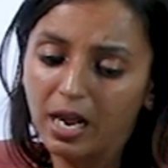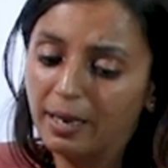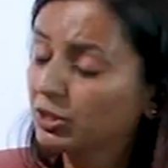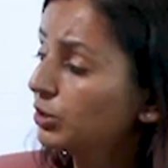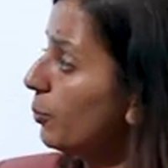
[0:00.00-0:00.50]

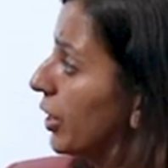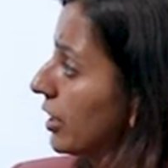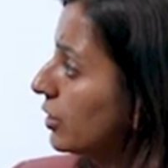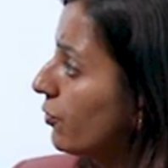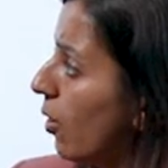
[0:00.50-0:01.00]
I'm just putting
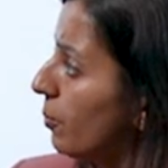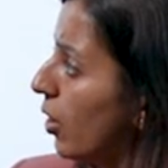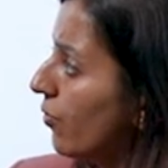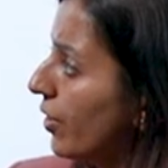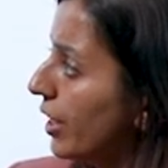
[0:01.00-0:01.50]
this
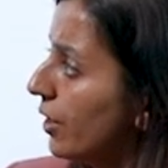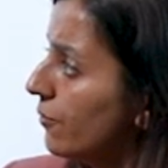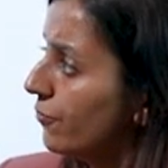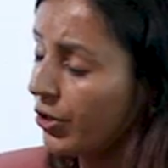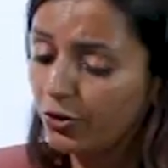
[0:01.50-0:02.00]
formula over here
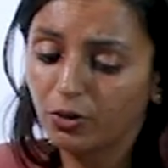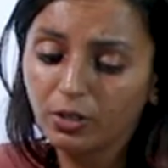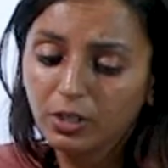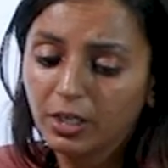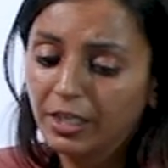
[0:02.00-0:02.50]
for your
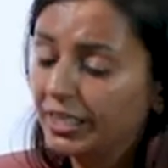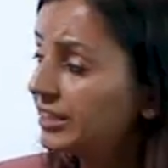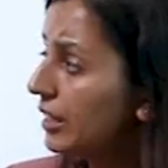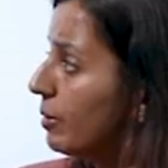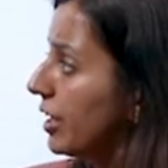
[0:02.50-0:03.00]

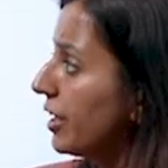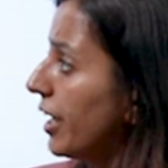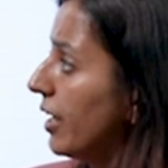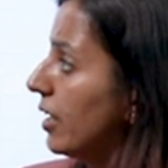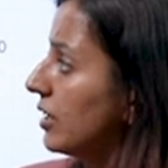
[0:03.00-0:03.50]
easyability.
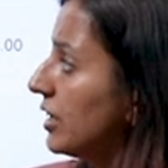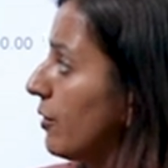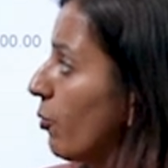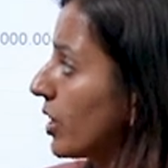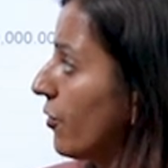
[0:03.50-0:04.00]

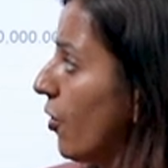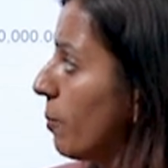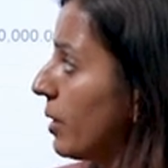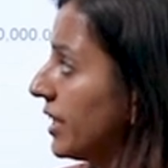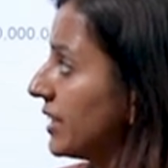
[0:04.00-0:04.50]
See what the
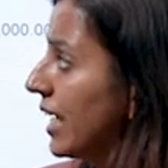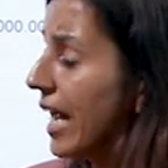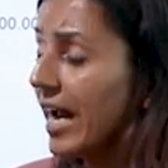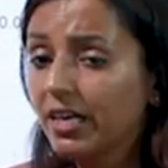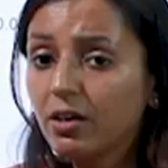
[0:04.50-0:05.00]
formula is
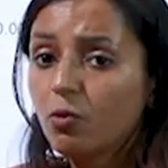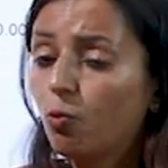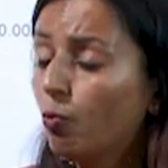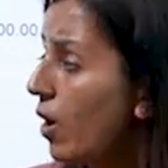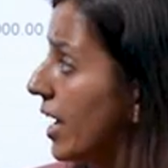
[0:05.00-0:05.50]
N.
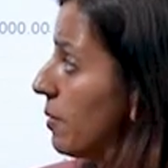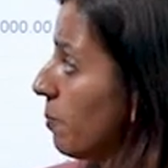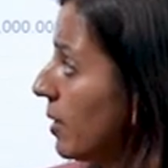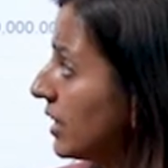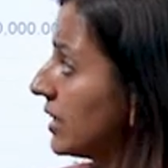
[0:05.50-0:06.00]

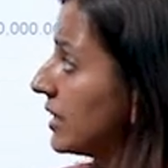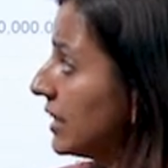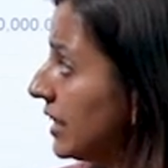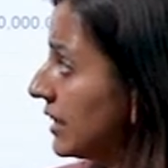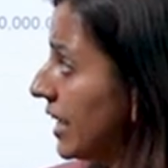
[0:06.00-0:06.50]
1 plus
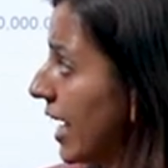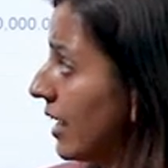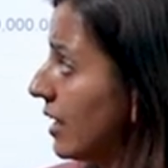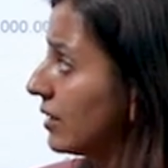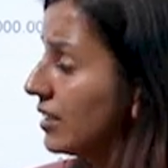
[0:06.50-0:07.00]
CCN
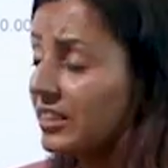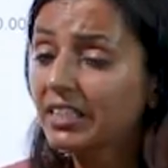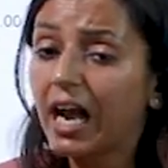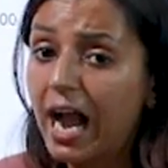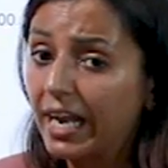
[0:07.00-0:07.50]
is
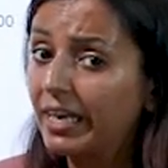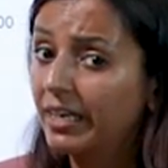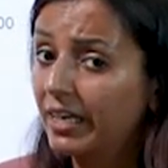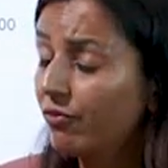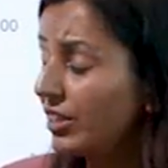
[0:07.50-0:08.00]
I
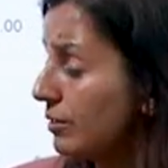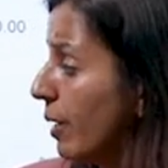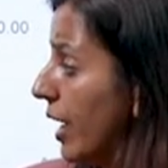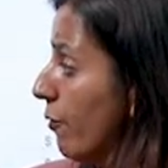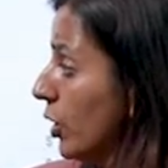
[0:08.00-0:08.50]
in the
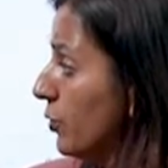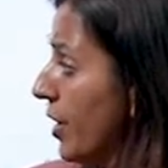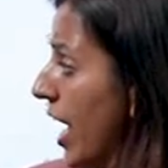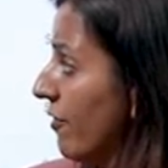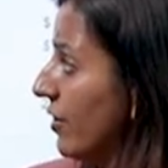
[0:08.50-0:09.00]
street. What
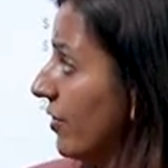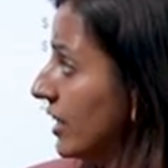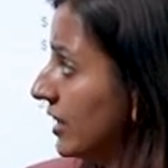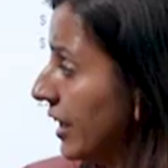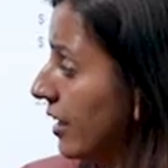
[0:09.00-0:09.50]
we have
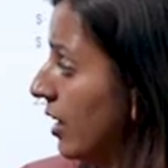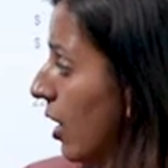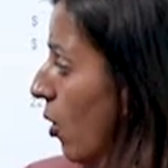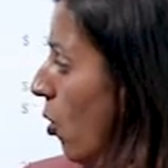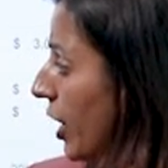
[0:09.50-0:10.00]
invested.
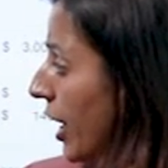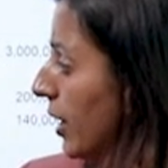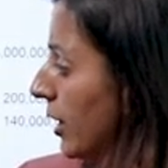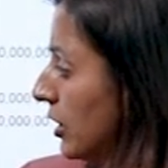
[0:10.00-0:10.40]
Okay.